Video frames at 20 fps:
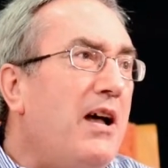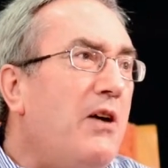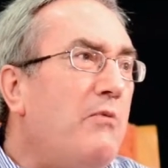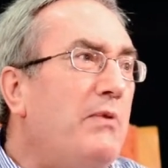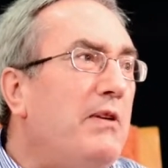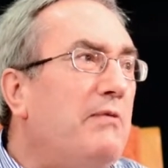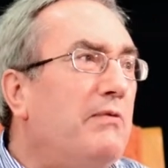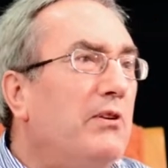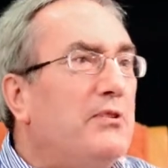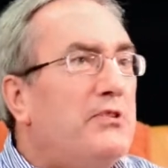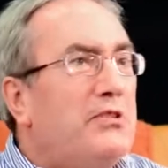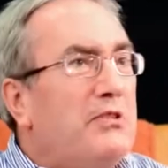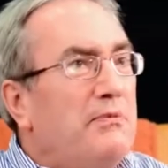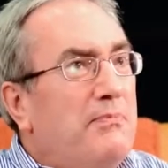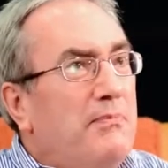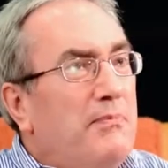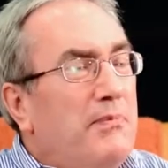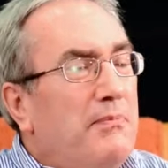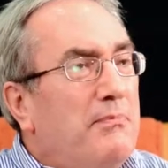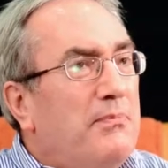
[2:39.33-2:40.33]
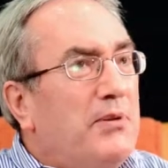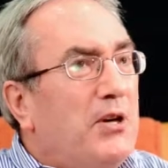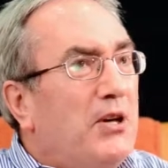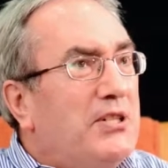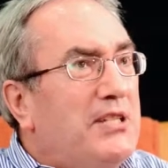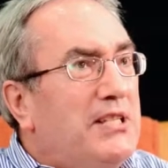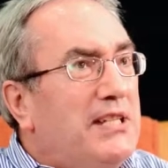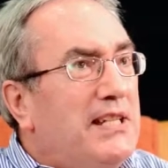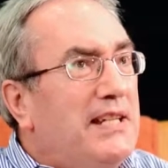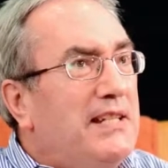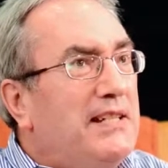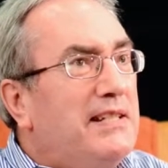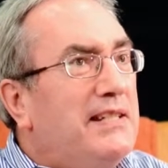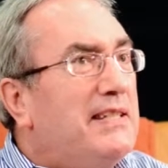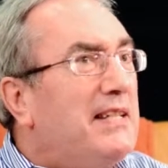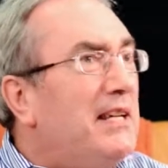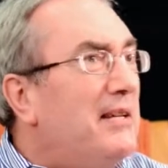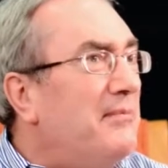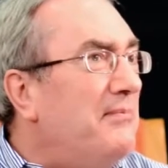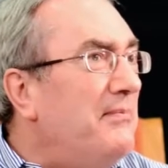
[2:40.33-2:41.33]
We've also brought in
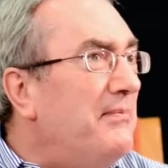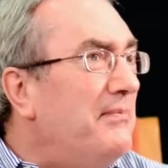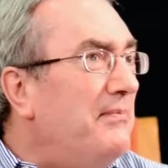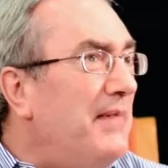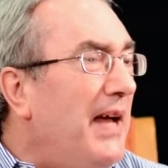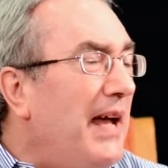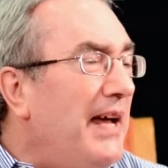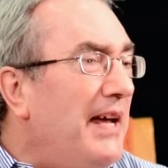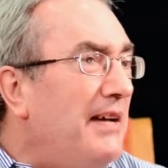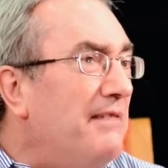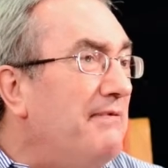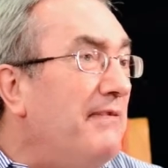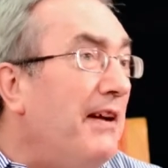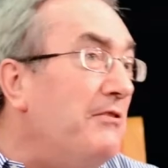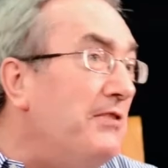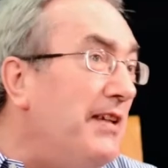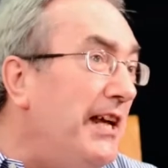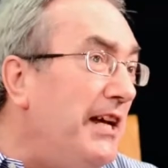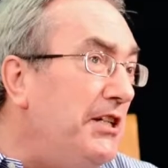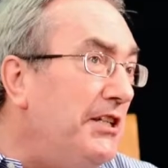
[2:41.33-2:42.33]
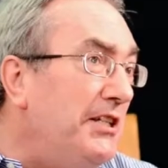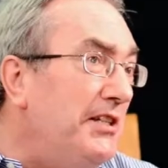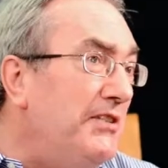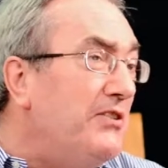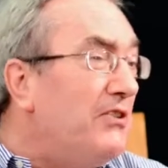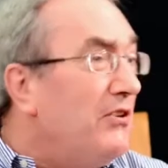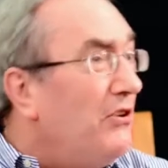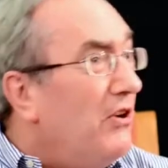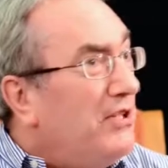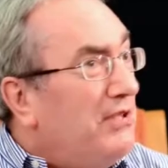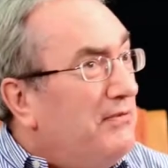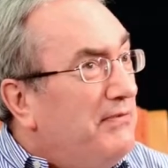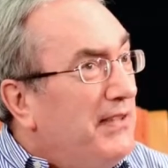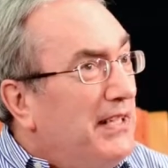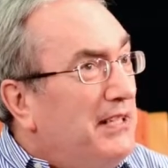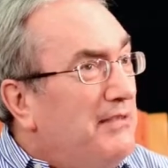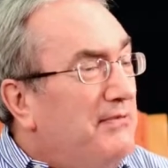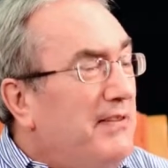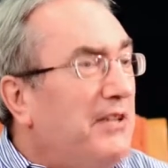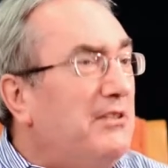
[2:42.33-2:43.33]
some foundations. The
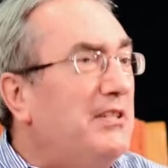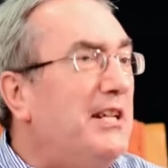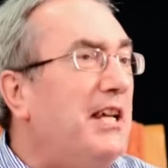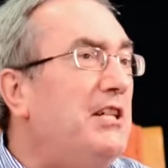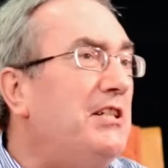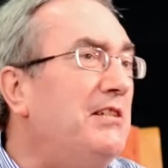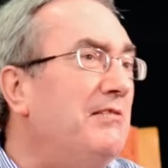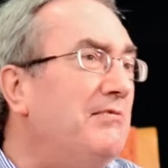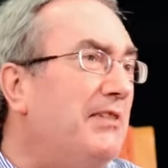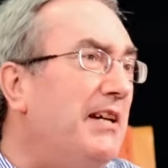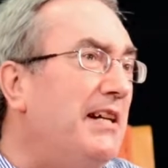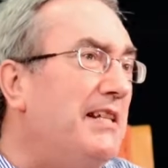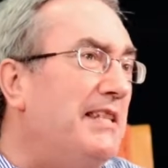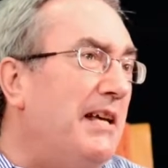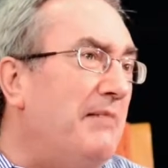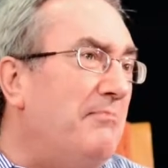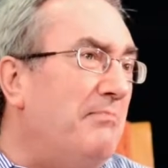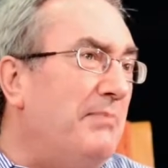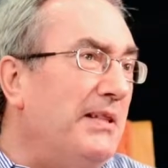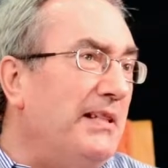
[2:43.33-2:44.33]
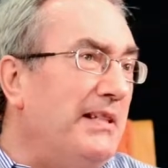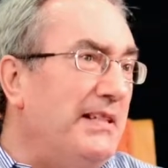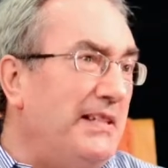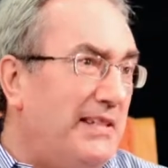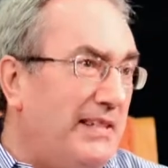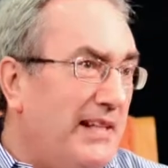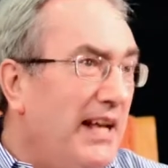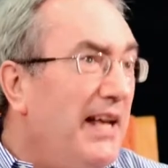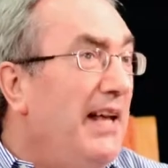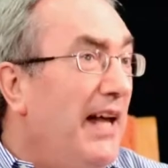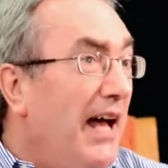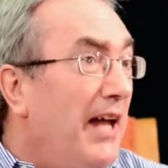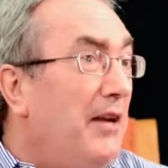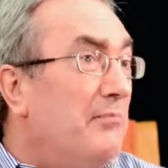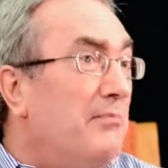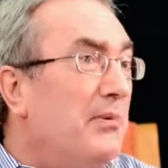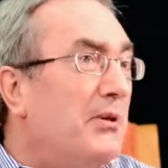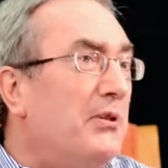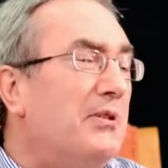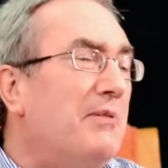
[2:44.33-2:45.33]
Rockefeller Foundation, for example, is an
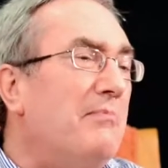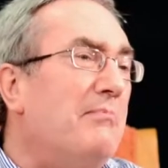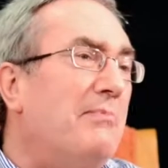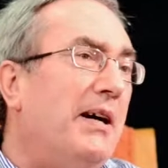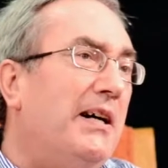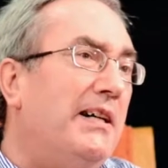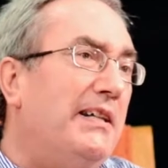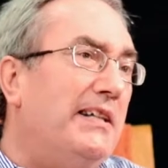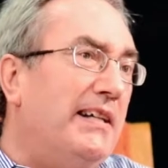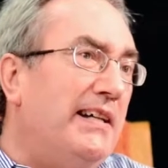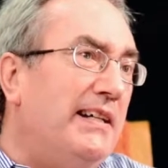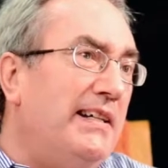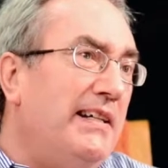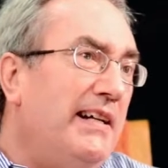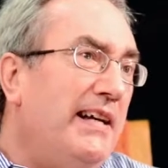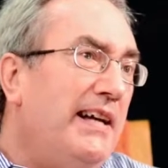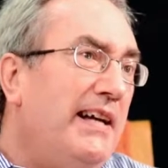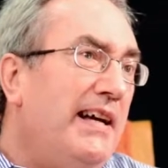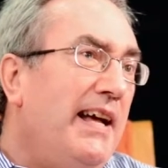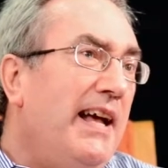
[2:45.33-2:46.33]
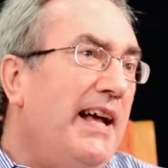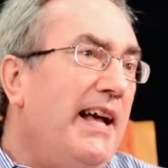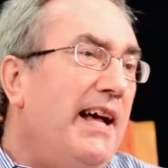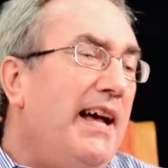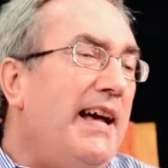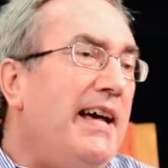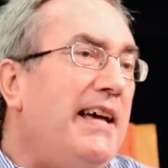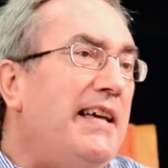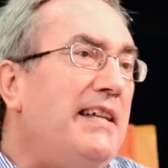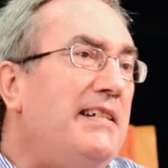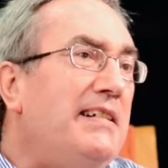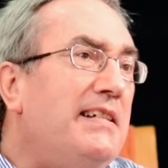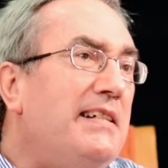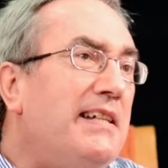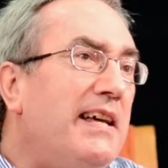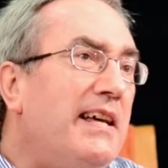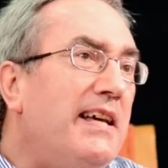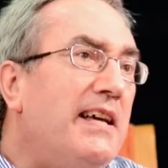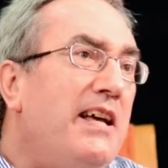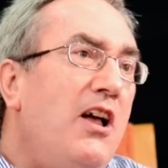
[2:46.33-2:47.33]
important partner. And
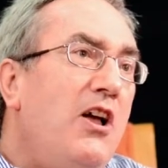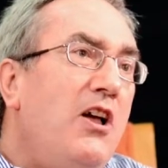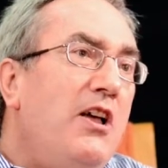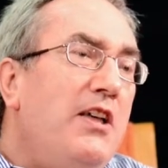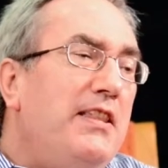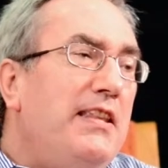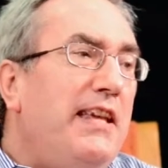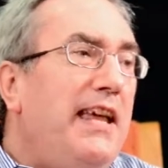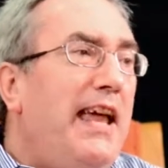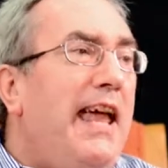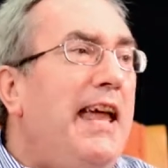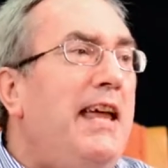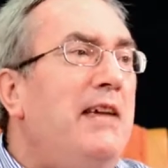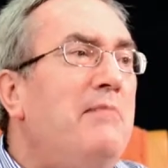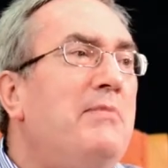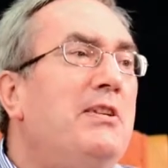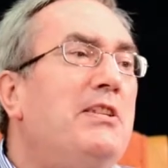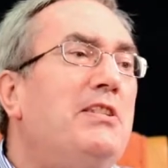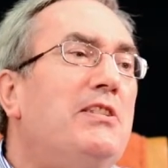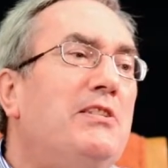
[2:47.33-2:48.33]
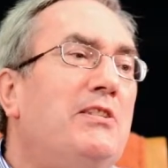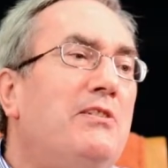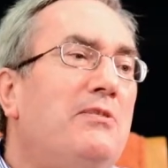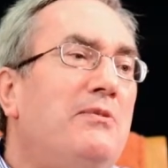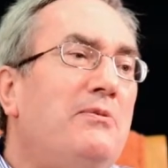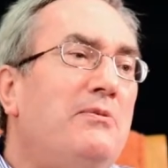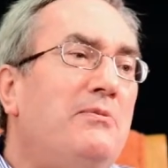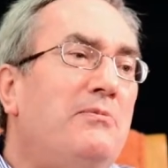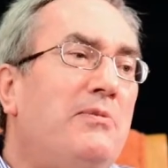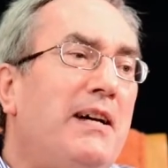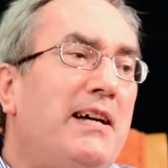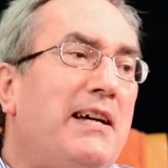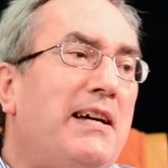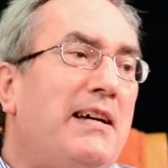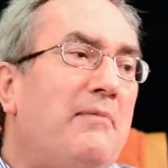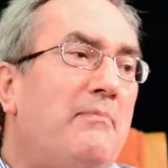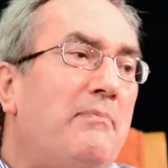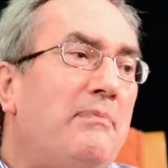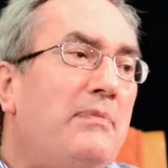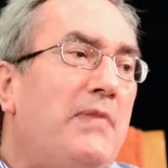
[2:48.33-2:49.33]
the aim is to